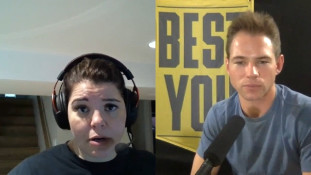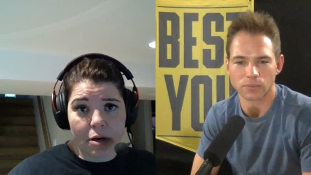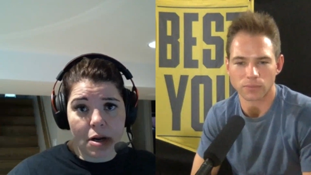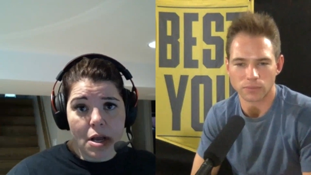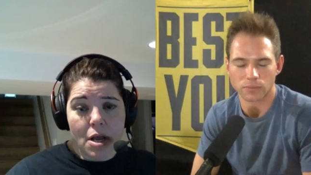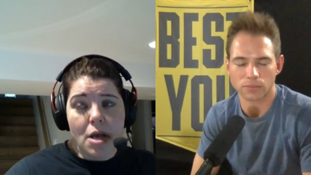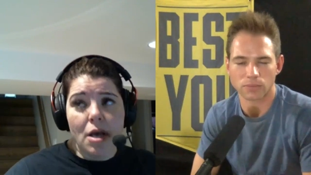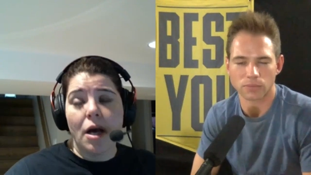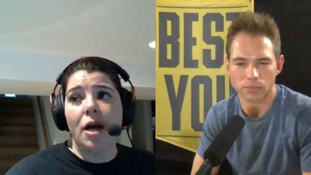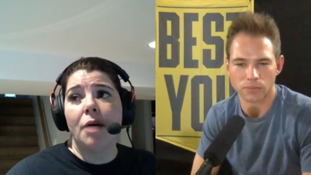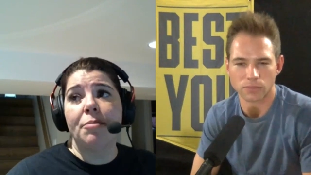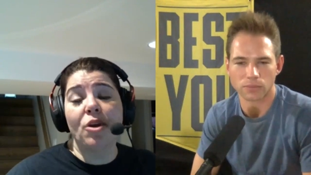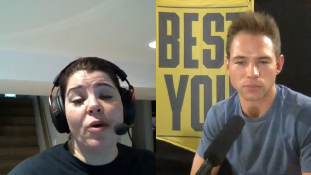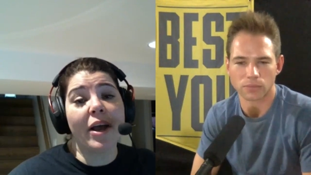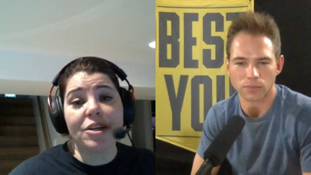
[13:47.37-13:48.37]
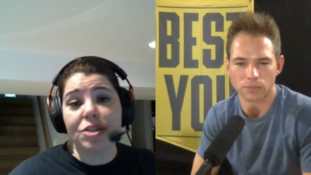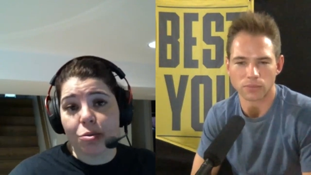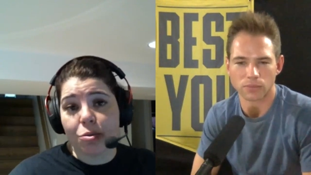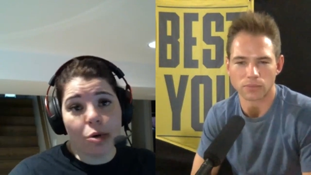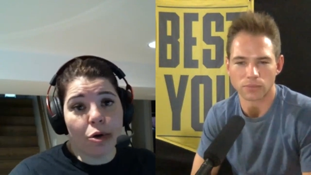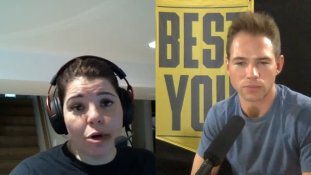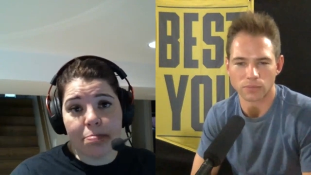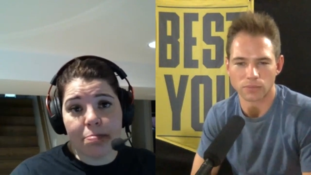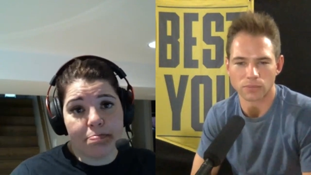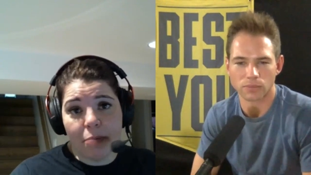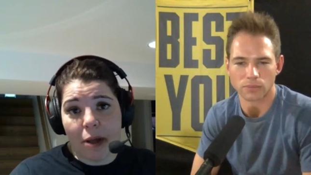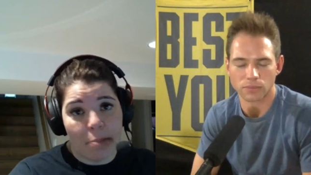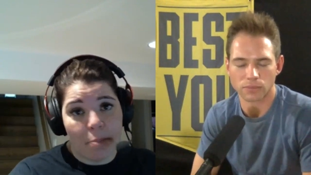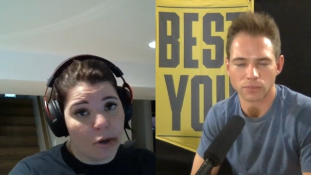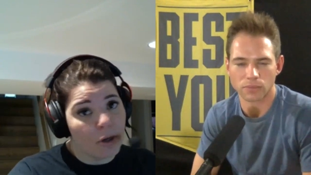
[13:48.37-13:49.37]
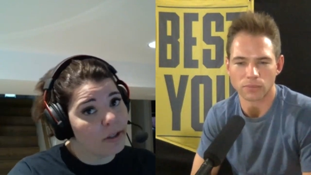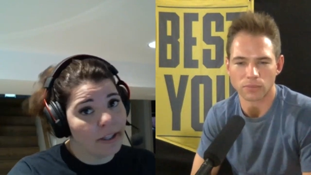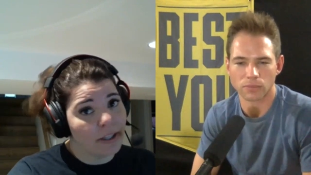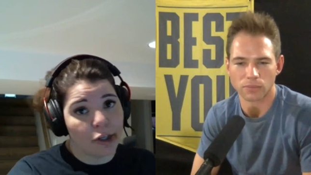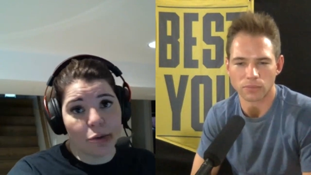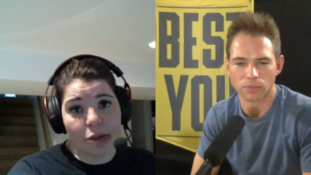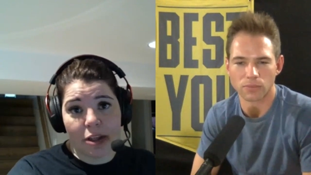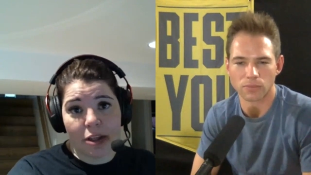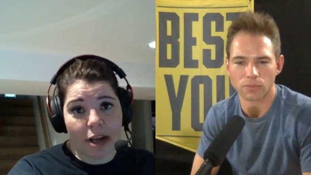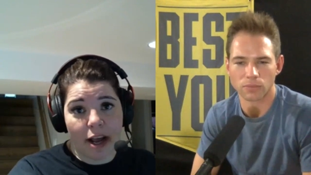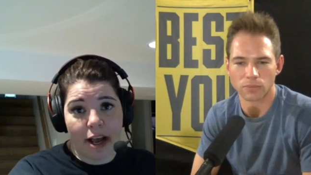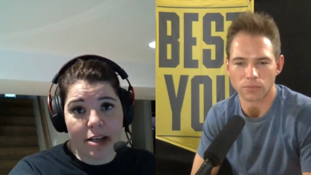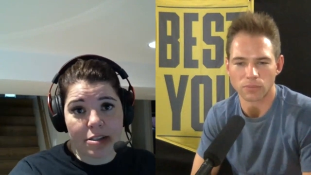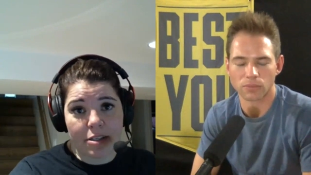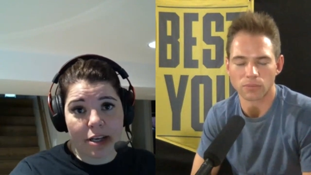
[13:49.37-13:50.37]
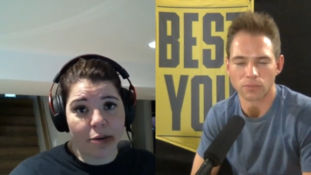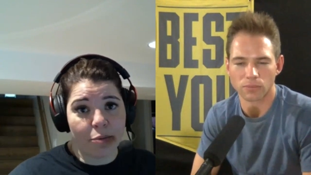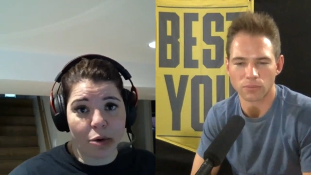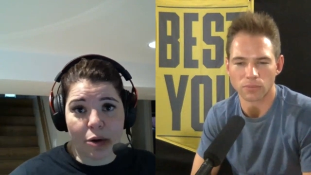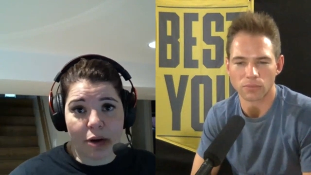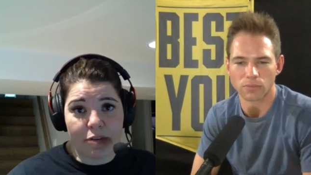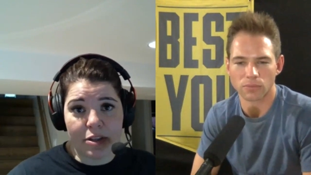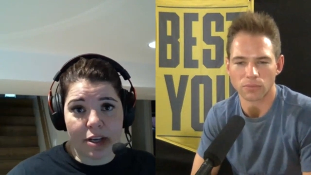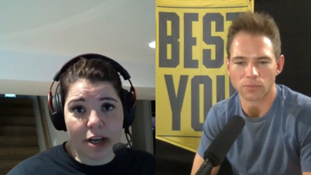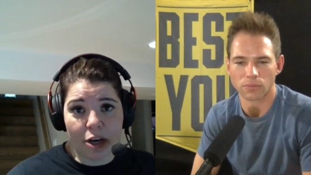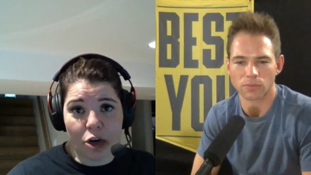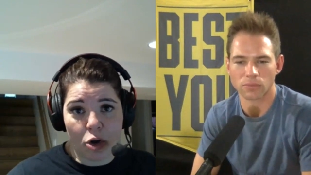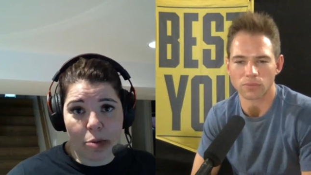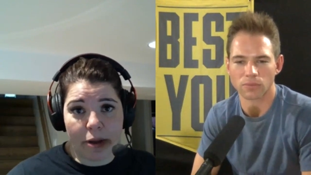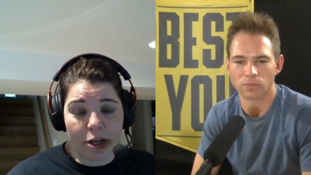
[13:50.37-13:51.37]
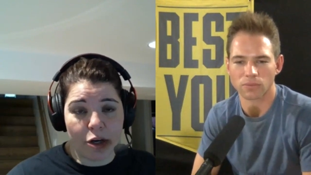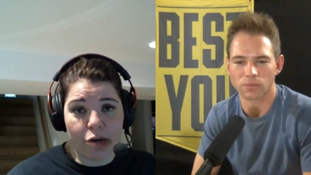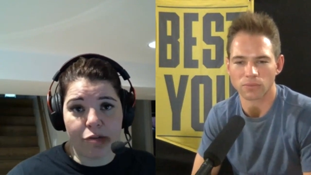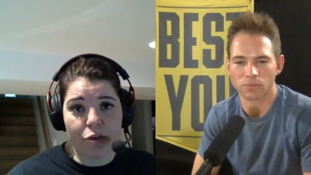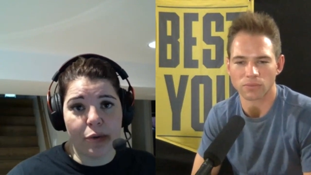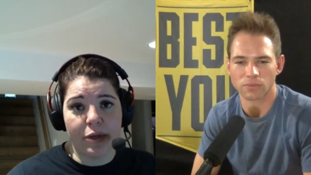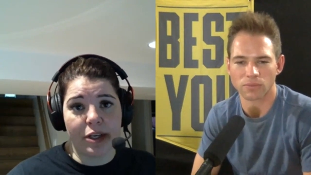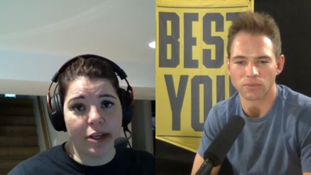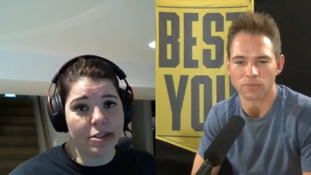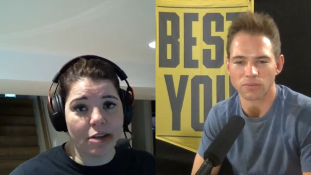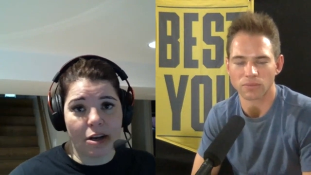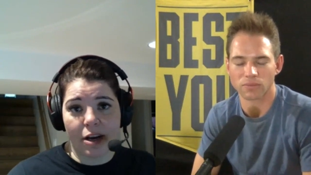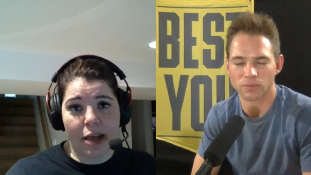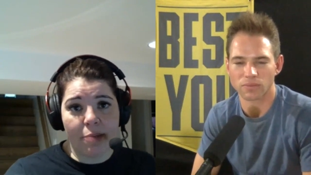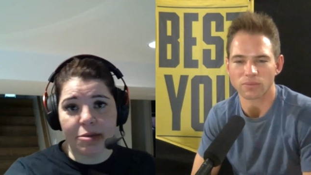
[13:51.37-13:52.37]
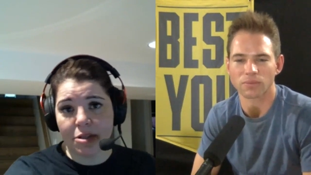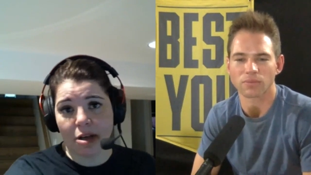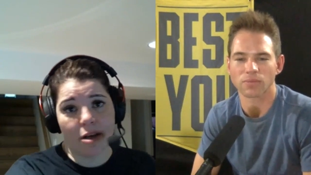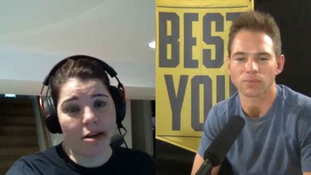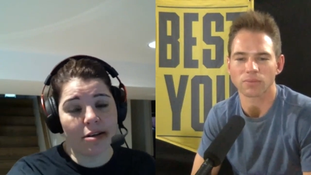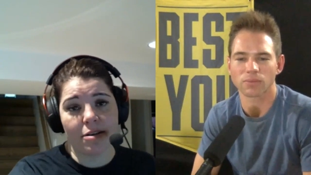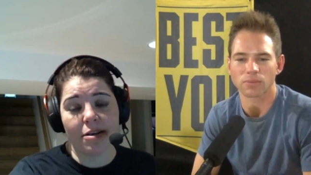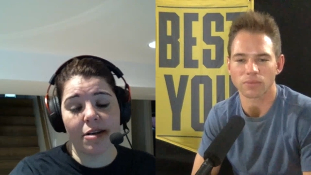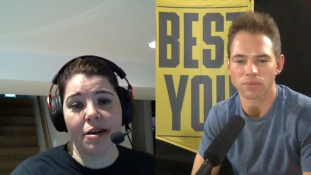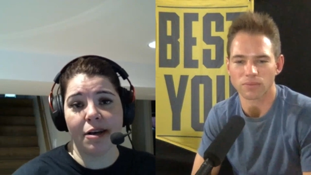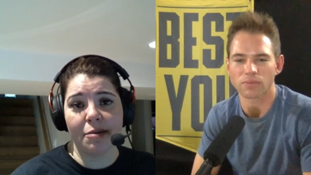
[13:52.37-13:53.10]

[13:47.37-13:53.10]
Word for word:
Speaker 1: there. Um, you know, I actually wrote a, a book literally that has I wrote everything I know about interviewing, and it's on Amazon.